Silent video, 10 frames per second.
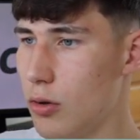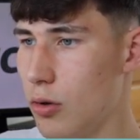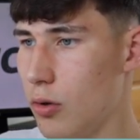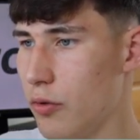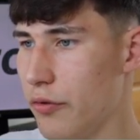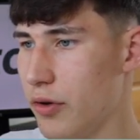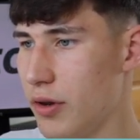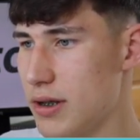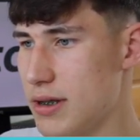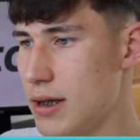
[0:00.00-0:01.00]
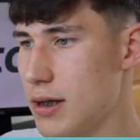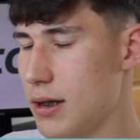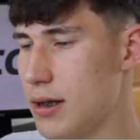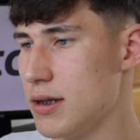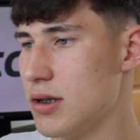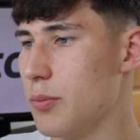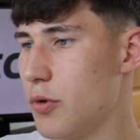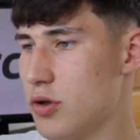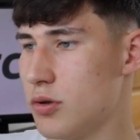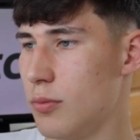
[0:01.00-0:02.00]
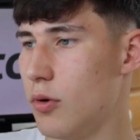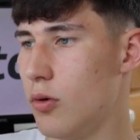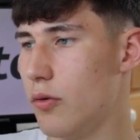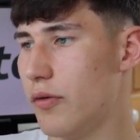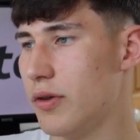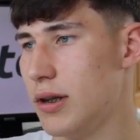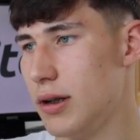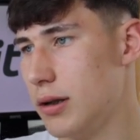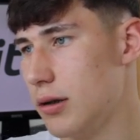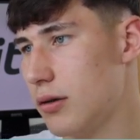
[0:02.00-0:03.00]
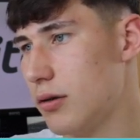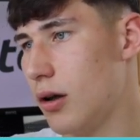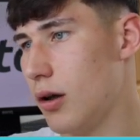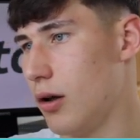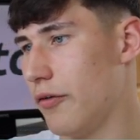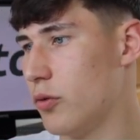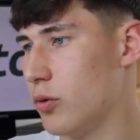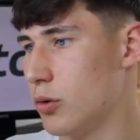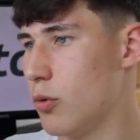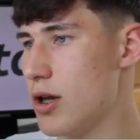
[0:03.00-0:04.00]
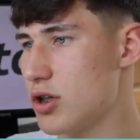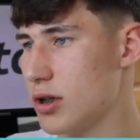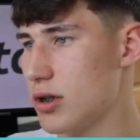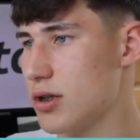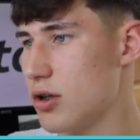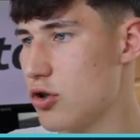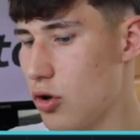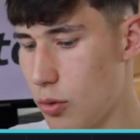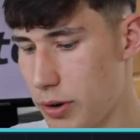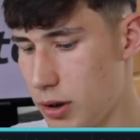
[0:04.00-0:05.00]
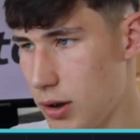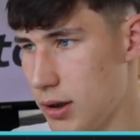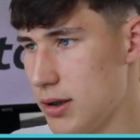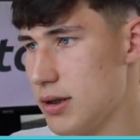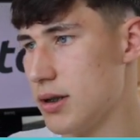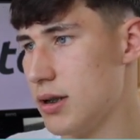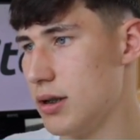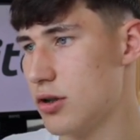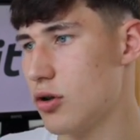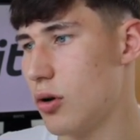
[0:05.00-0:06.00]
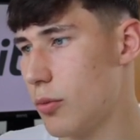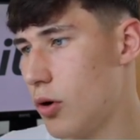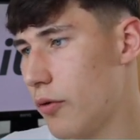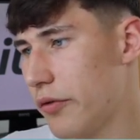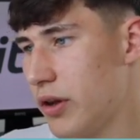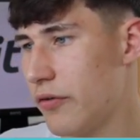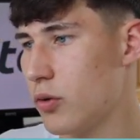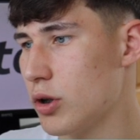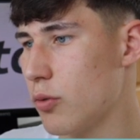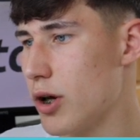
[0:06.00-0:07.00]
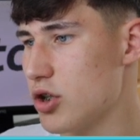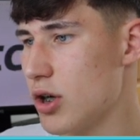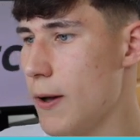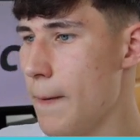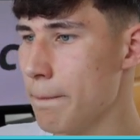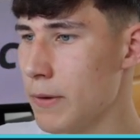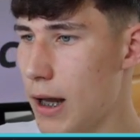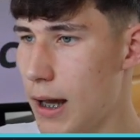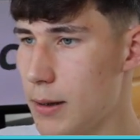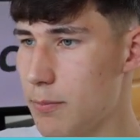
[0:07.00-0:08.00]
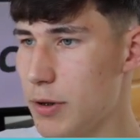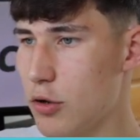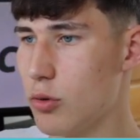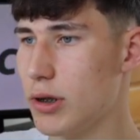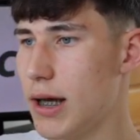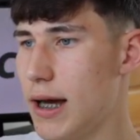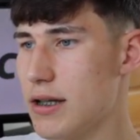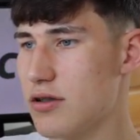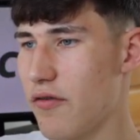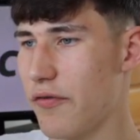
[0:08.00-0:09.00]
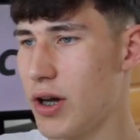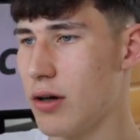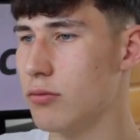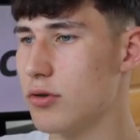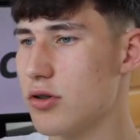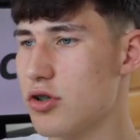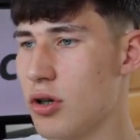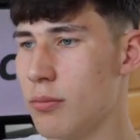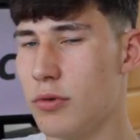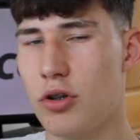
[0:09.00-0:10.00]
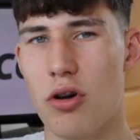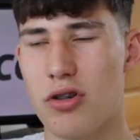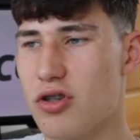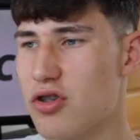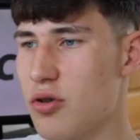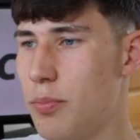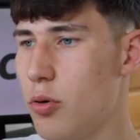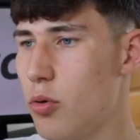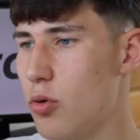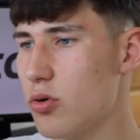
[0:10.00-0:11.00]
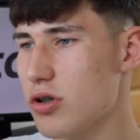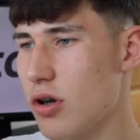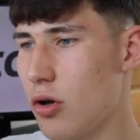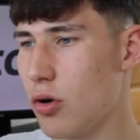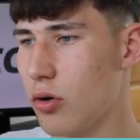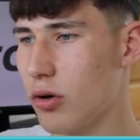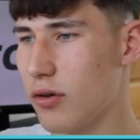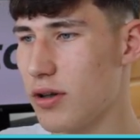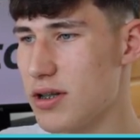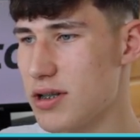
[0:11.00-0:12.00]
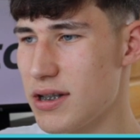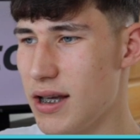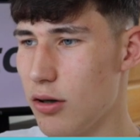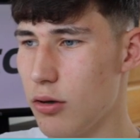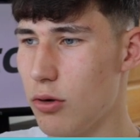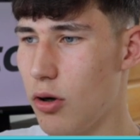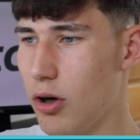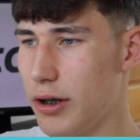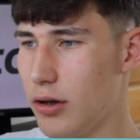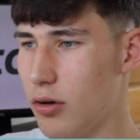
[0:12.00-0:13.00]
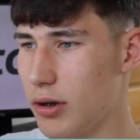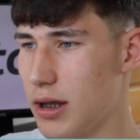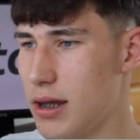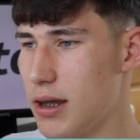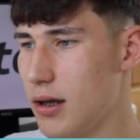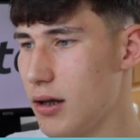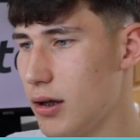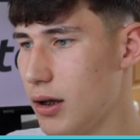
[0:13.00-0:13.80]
of this here is the bottom of the falling wedge, and you see the top here is the top of the falling wedge, and Bitcoin has found some nice support along this yellow line along here,